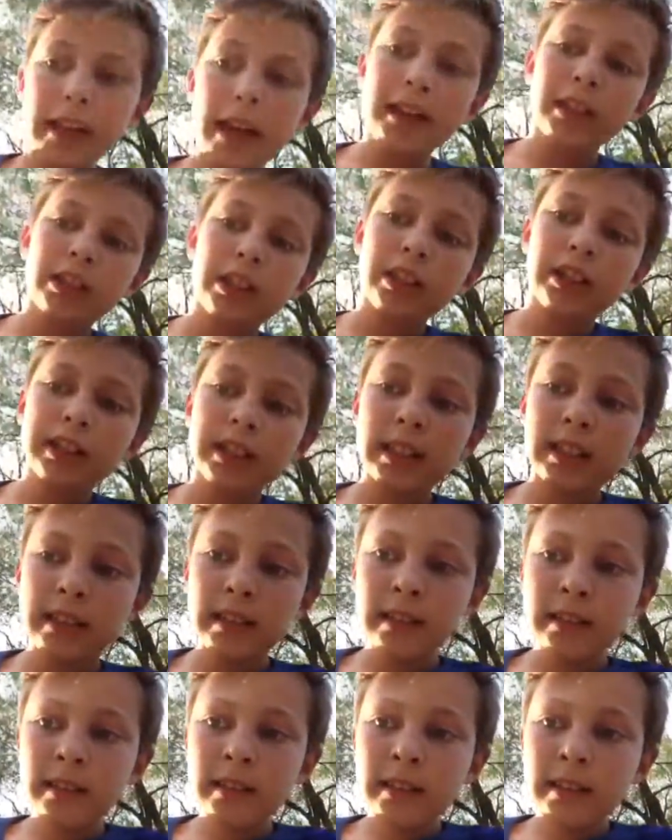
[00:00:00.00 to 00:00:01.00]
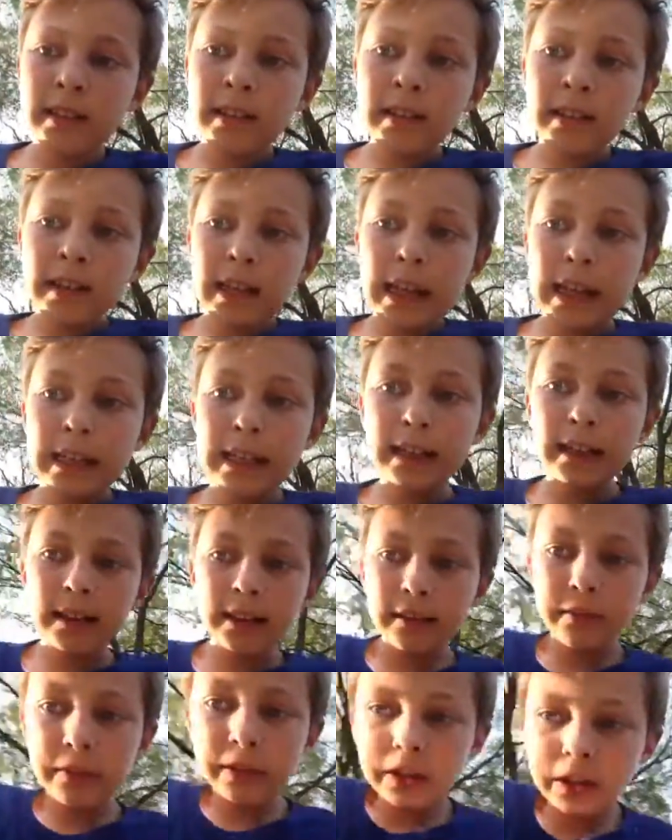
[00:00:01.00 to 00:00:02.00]
that's just a
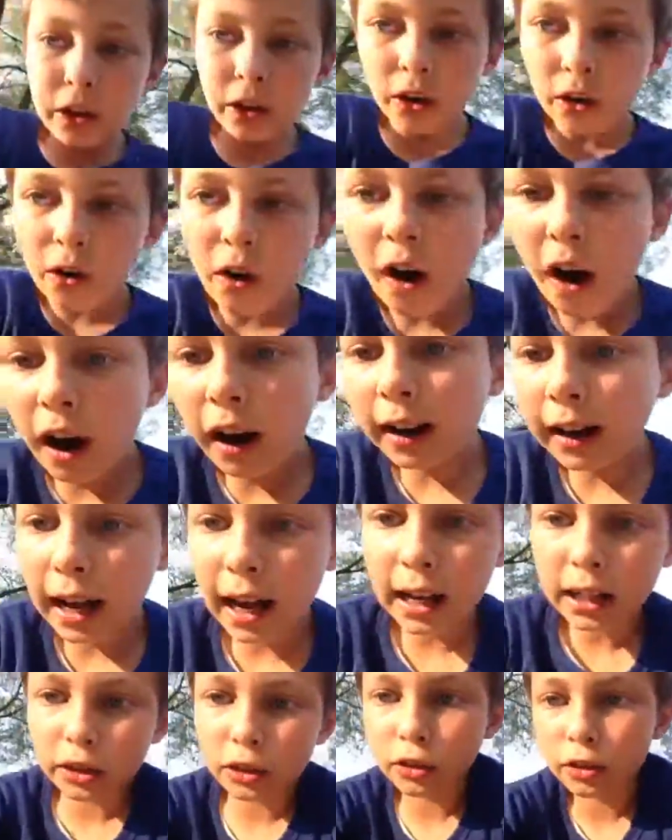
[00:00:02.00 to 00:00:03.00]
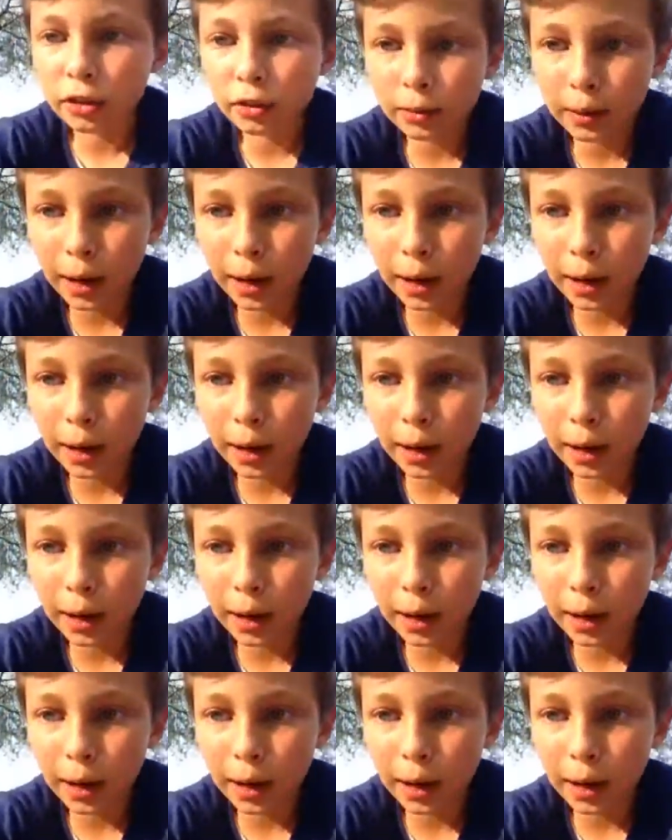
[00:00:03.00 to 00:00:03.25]
little video on how to do the